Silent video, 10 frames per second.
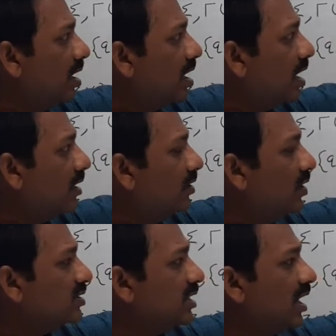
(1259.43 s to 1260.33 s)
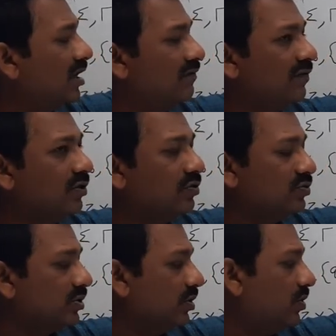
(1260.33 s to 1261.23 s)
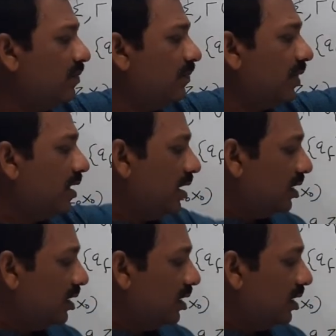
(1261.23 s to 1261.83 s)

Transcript: and we are starting with q0.